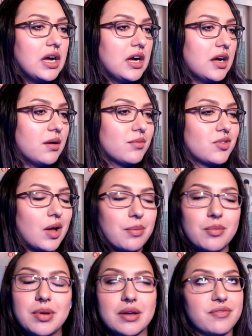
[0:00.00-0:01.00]
Um, so I'm
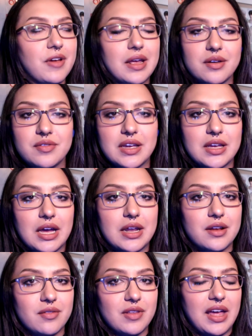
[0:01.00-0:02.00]
going to be a fan of it
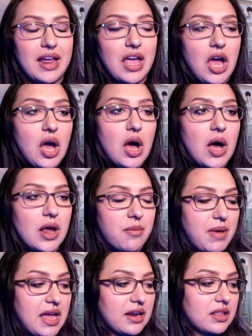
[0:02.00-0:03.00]
kind of like
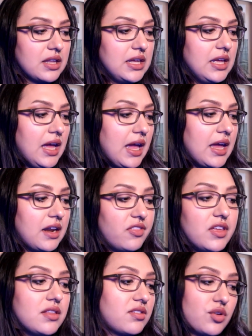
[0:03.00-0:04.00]
automatically and I
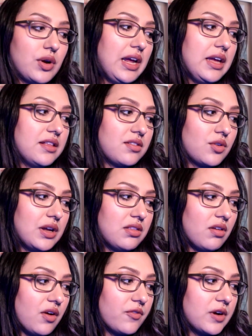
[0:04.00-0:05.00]
think it's a great it's a great
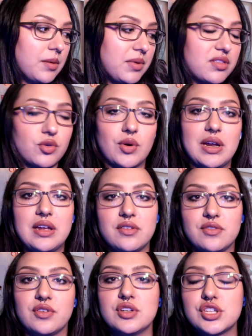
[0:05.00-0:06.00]
song for him it's a
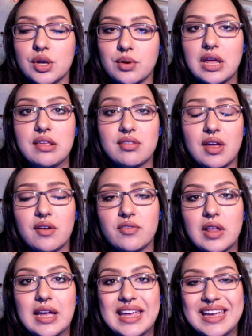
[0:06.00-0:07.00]
great showcase
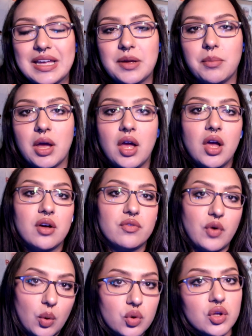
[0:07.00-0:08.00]
of like him
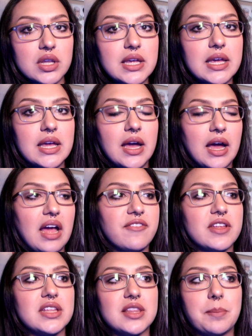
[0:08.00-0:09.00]
vocally I
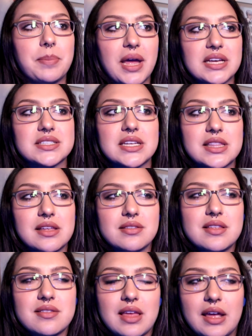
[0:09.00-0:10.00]
feel like the best like
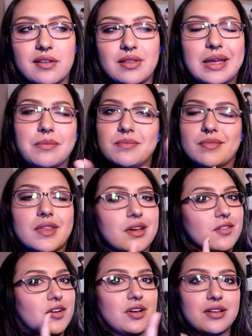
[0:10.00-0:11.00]
this is kind of like
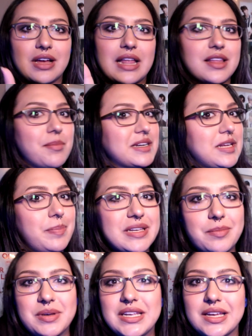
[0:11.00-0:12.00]
girl I love my
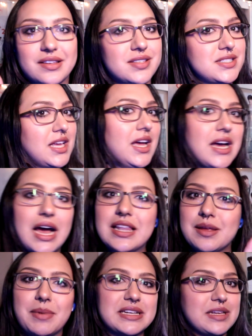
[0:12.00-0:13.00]
dibba dibba dis I
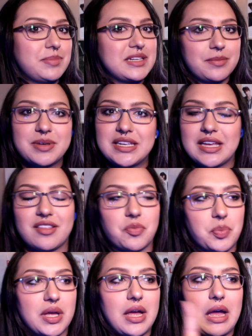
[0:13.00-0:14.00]
love my dibba dibba
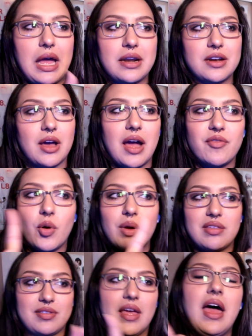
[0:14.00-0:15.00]
dis but I don't know I've
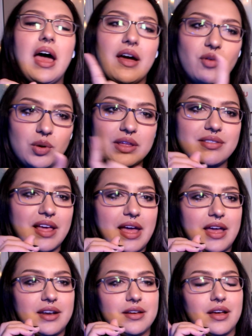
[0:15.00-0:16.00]
always I've always
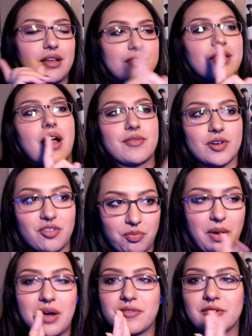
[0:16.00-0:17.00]
had a softer
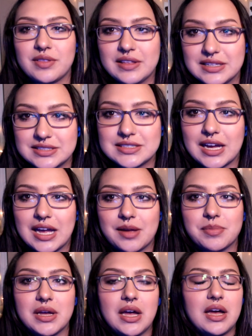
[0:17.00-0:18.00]
spot for this
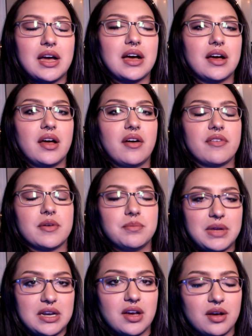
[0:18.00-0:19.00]
type
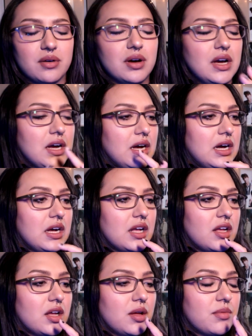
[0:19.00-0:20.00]
of Minho
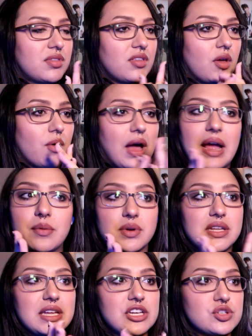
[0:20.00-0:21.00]
um, so I
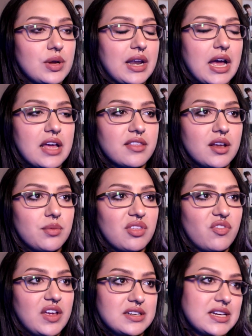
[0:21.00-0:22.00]
really enjoyed it. I thought it
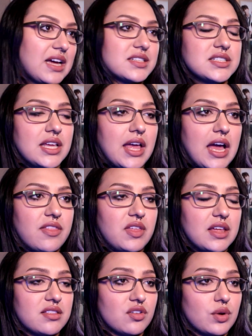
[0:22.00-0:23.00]
was fantastic. I
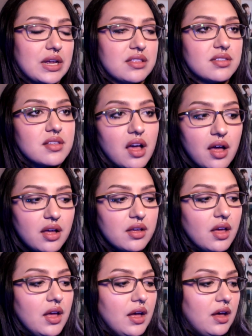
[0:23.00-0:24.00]
think it's a great song.